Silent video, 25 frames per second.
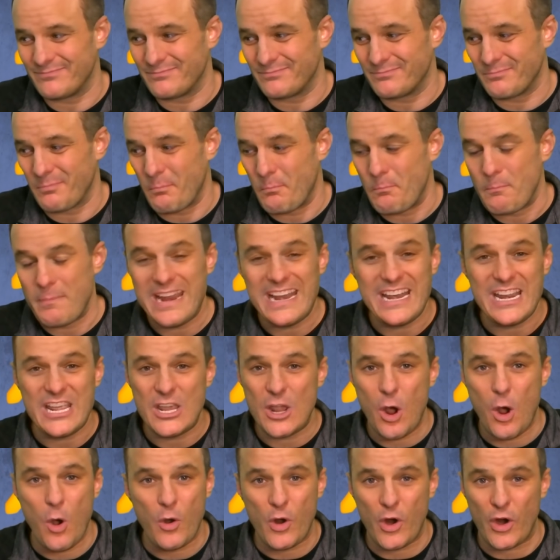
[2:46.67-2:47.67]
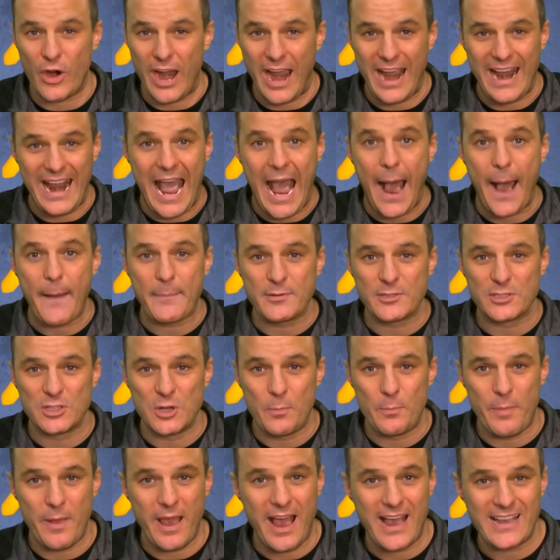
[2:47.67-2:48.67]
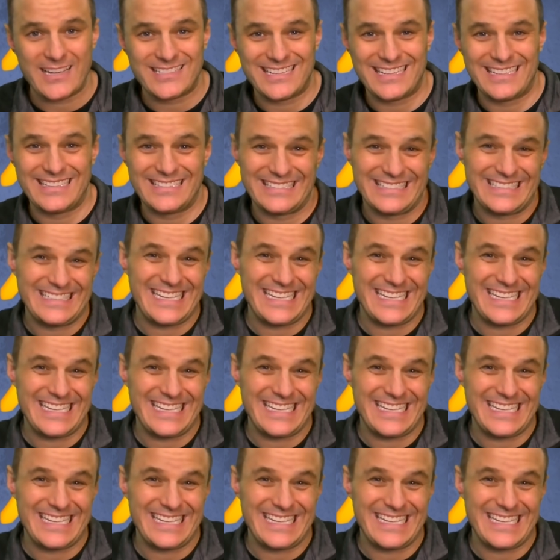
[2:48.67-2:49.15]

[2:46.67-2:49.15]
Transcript: mediocre at absolute best and